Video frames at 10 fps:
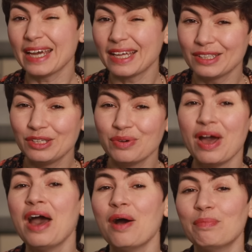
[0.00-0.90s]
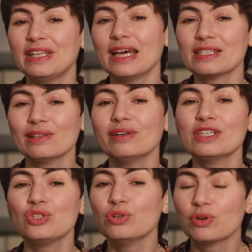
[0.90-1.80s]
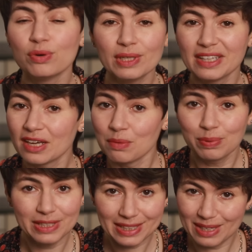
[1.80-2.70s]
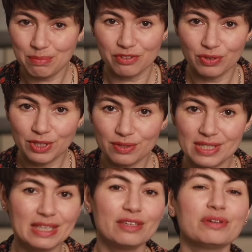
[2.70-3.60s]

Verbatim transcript: ahead too, but as long as you cool it completely before using,